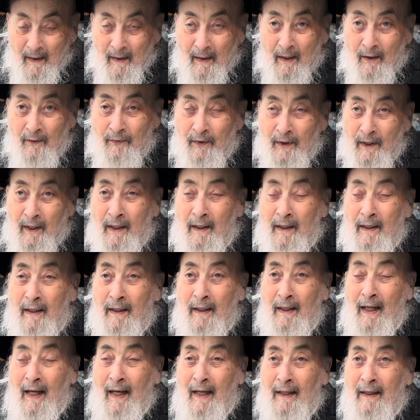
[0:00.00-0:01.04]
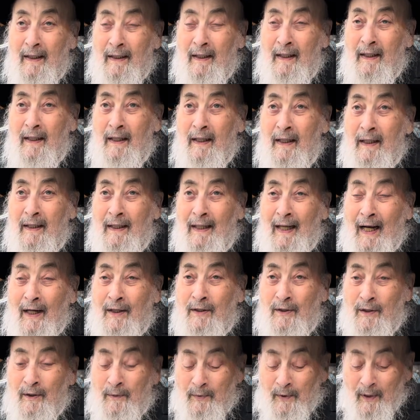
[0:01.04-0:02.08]
If he didn't hear the
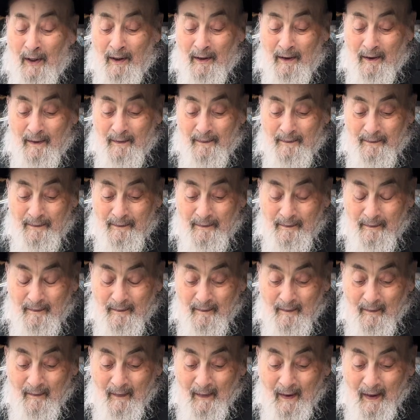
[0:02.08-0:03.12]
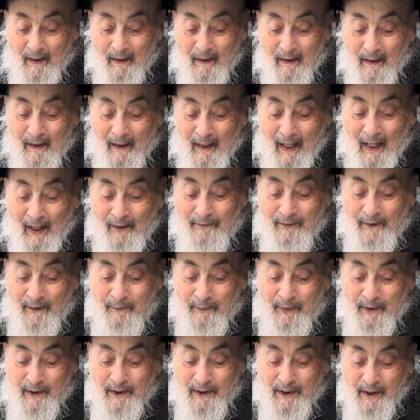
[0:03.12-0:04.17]
actual bracha, afa
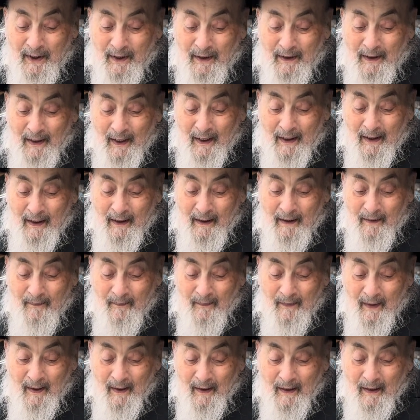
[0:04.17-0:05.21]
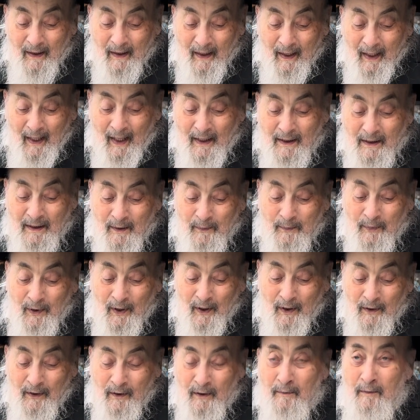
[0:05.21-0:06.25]
pishi yedeya eze
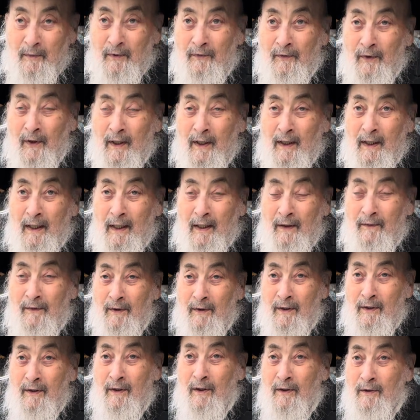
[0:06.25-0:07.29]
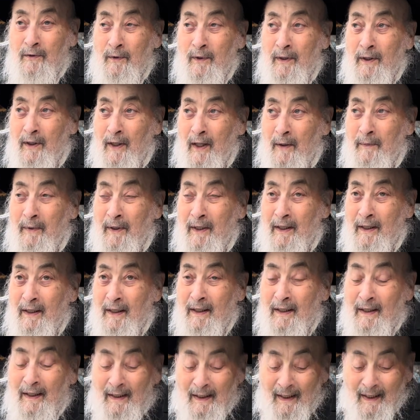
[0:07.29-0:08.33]
bracha bevarach. Even he knows what they are, but he
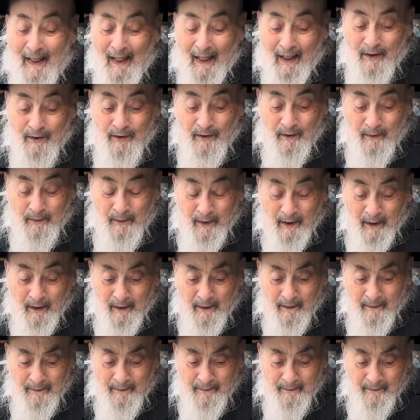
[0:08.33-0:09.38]
didn't hear the actual bracha.